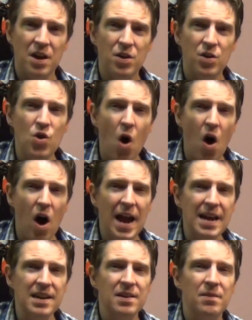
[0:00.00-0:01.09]

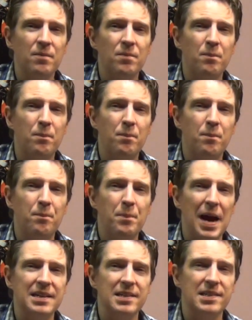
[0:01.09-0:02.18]
9,
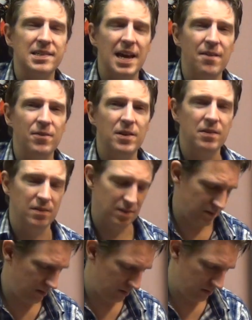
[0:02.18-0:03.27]
back to
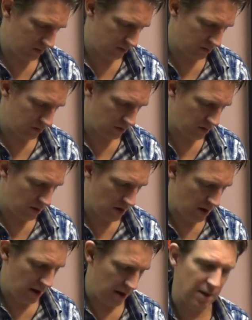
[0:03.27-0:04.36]
7,
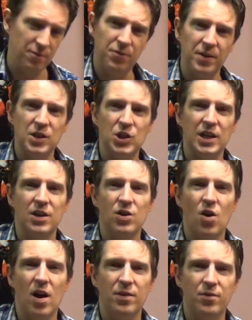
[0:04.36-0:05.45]
and then finishing at
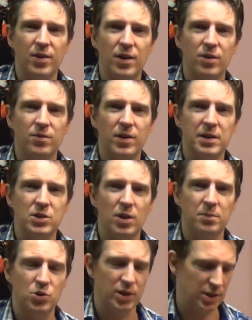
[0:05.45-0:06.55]
9th fret on the very
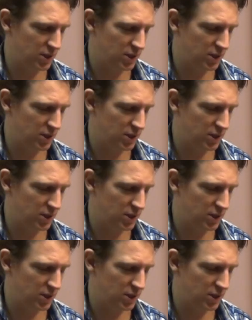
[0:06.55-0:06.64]
top string.